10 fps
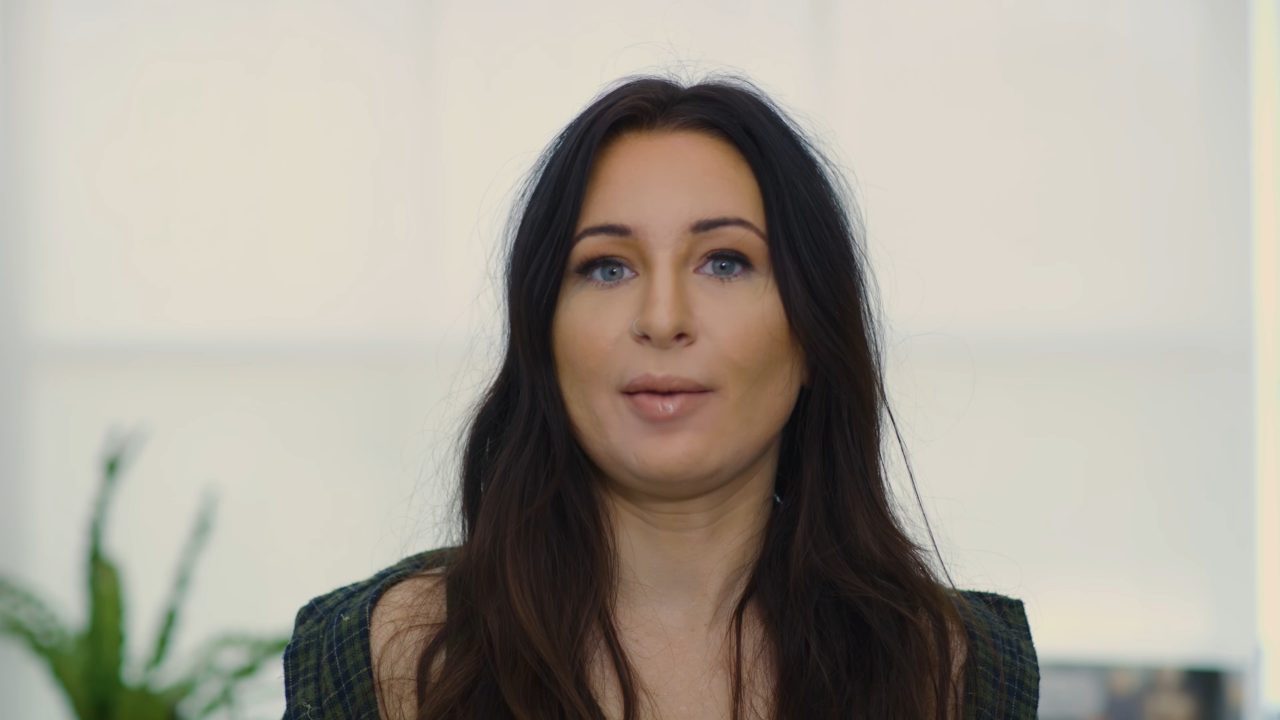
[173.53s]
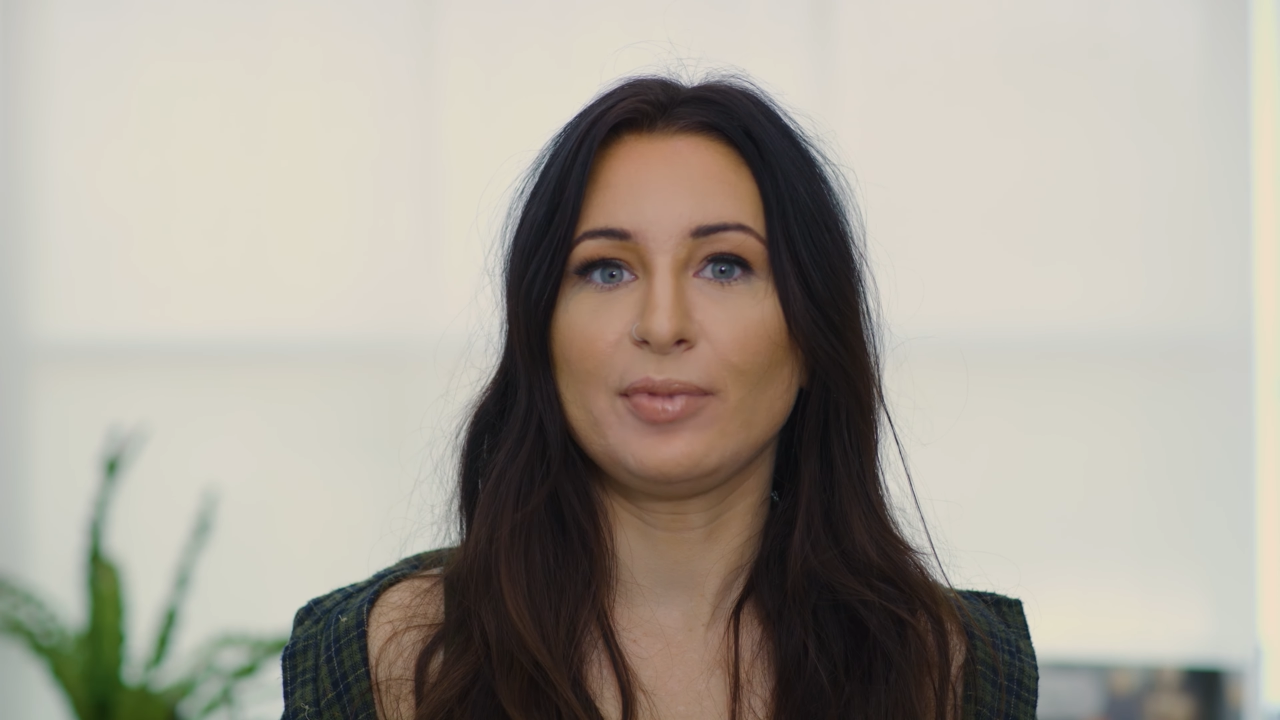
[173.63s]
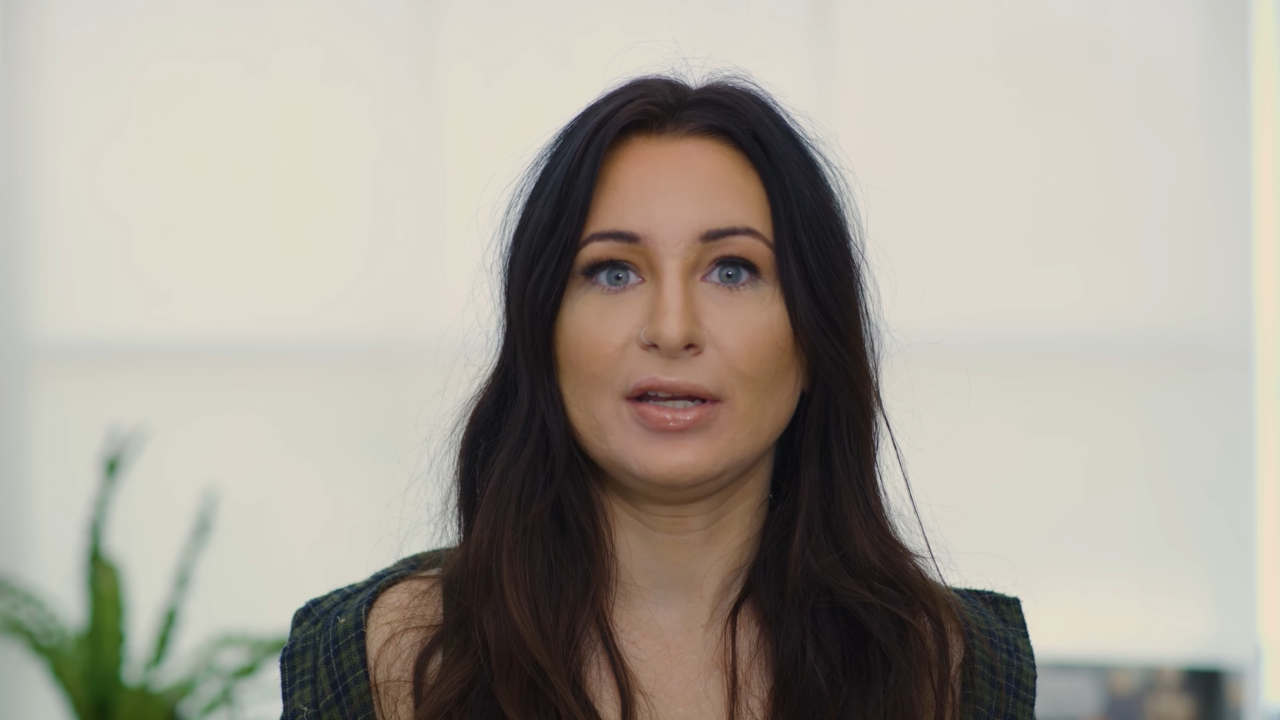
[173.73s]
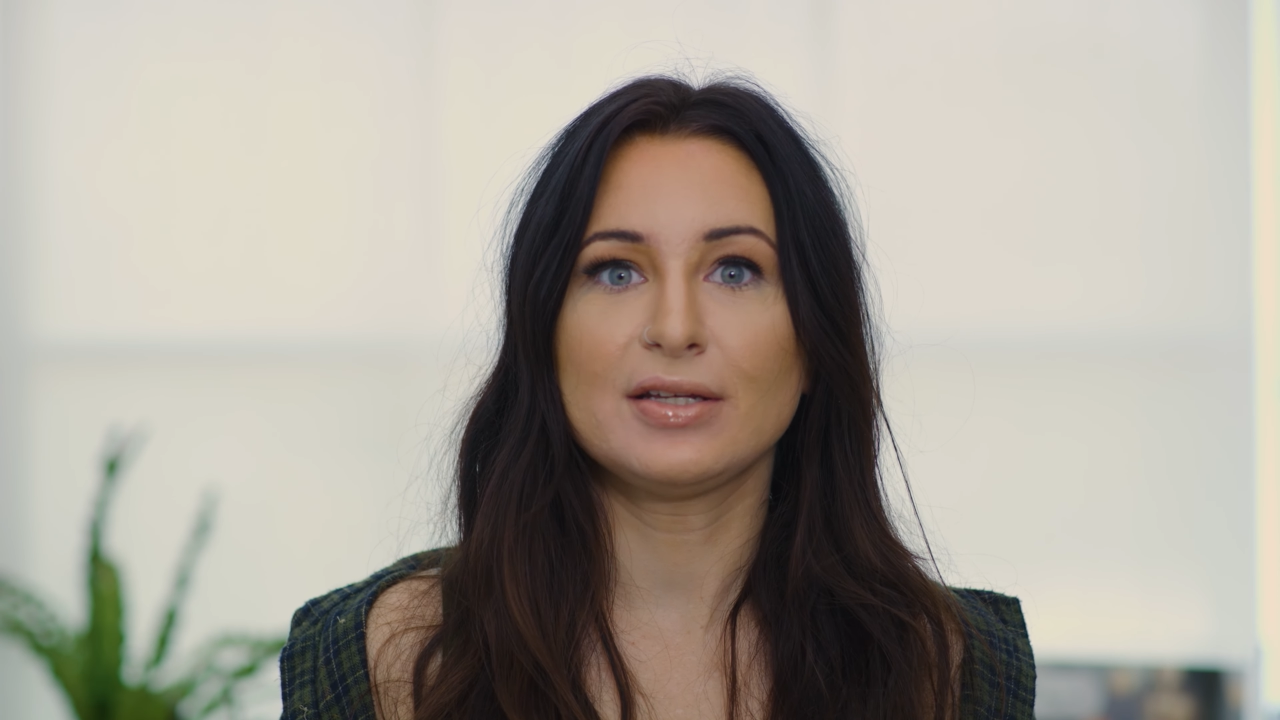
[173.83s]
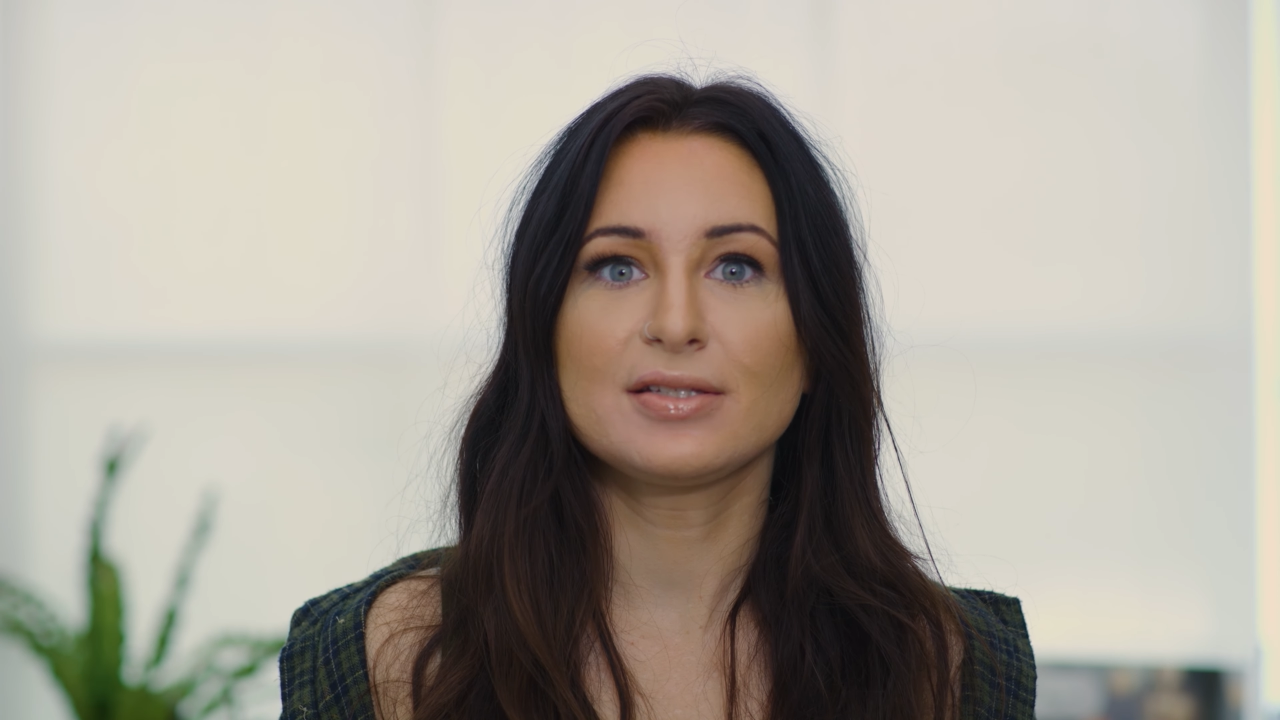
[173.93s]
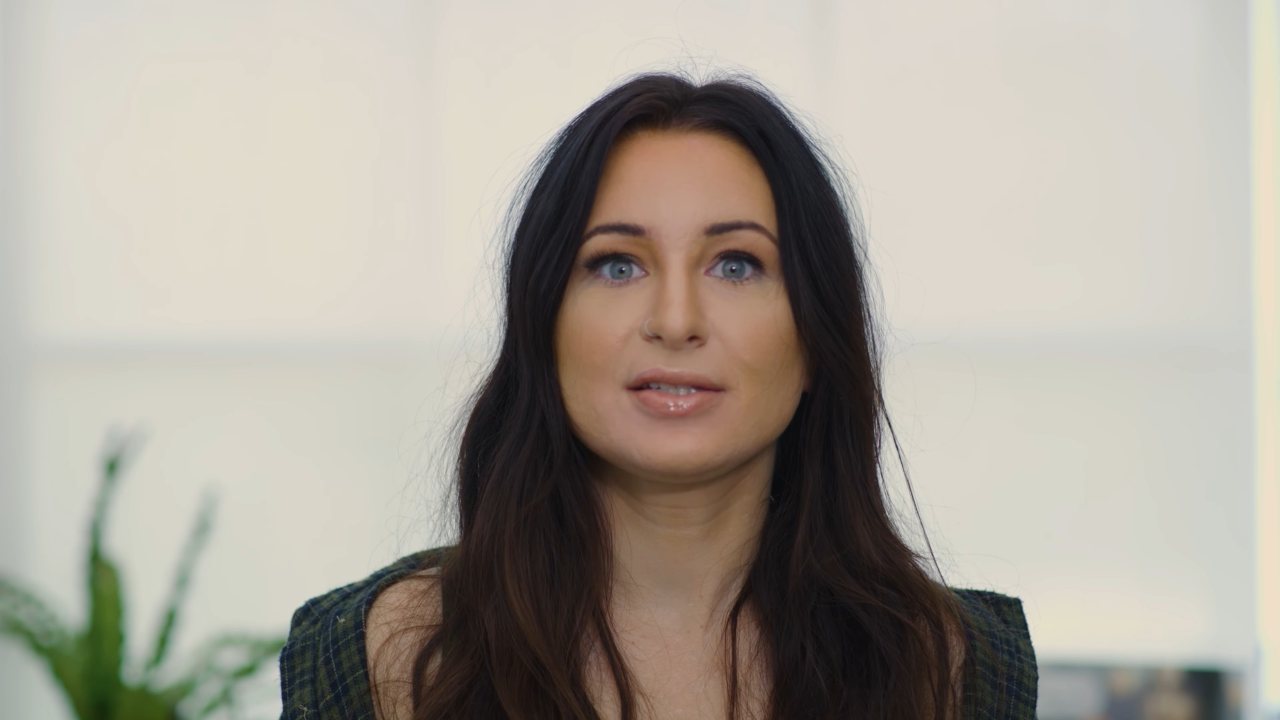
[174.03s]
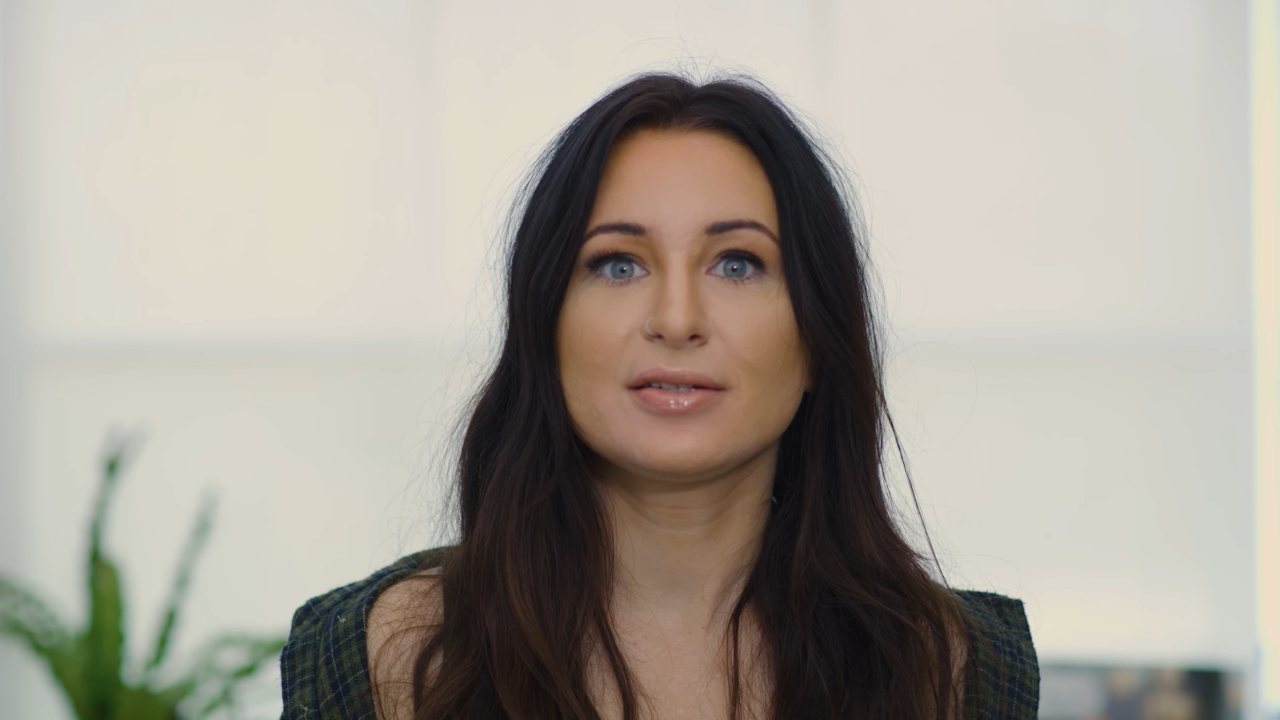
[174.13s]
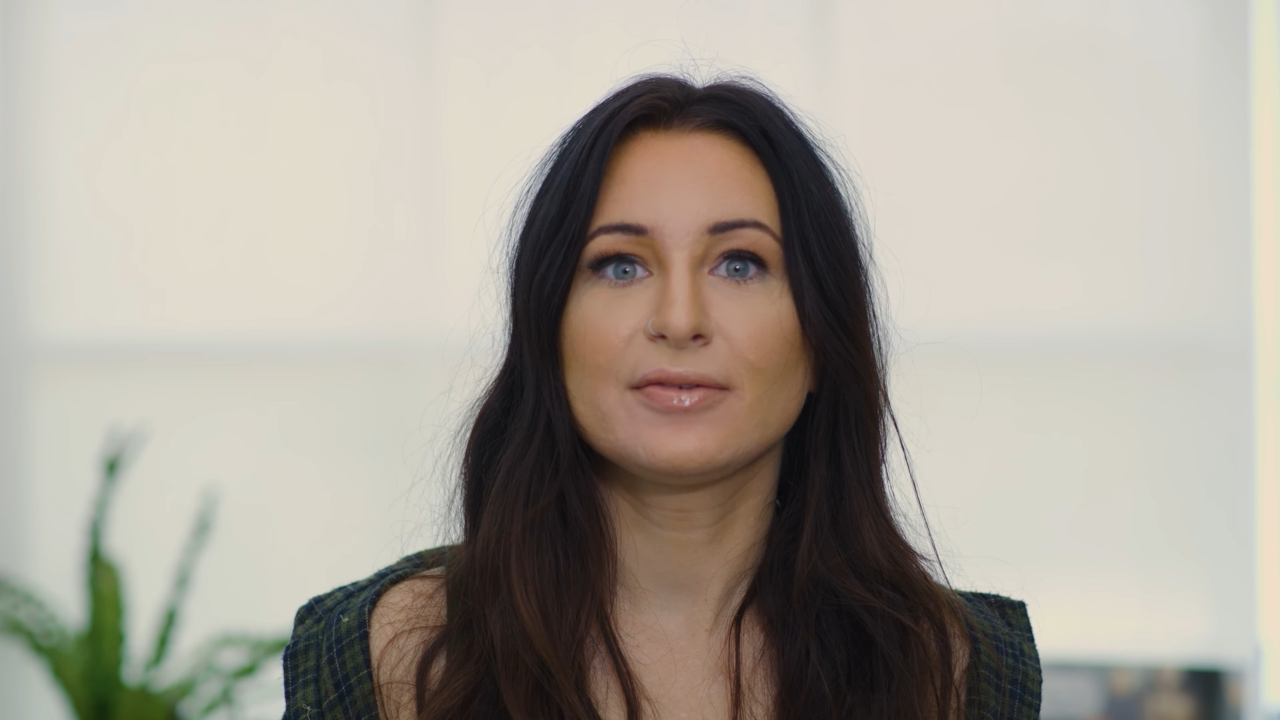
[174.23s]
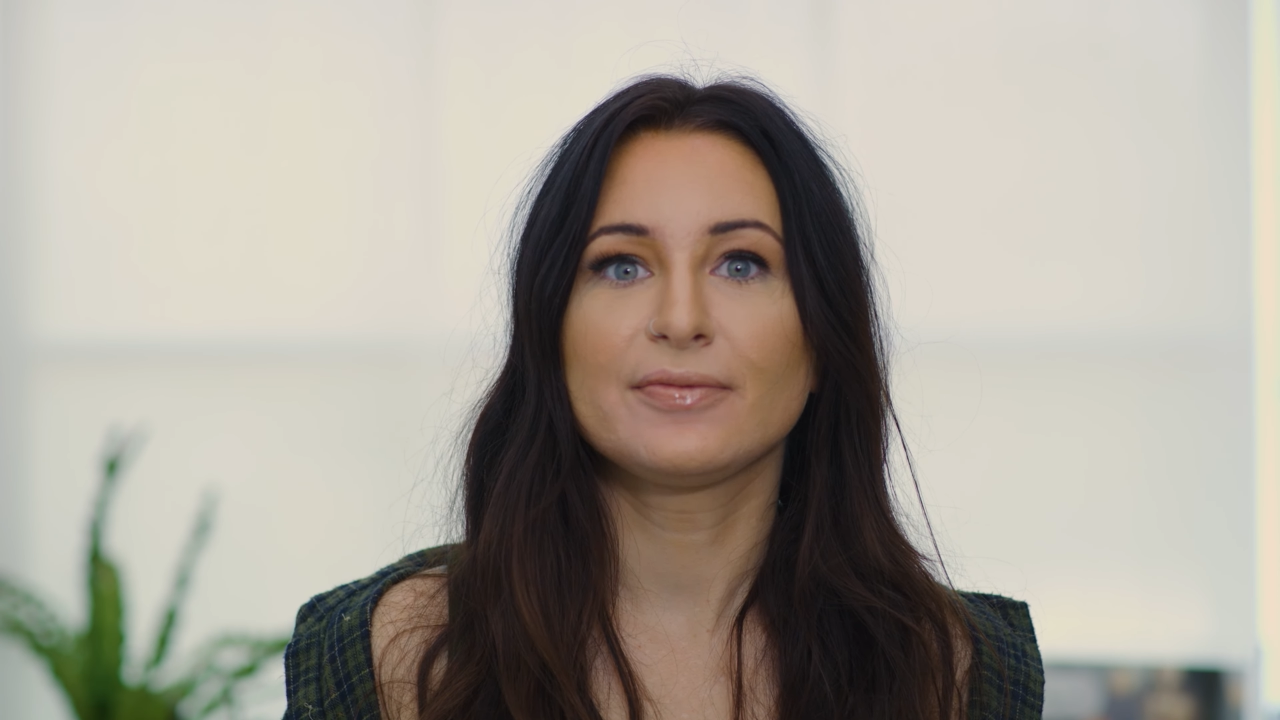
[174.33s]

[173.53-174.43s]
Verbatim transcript: happiness.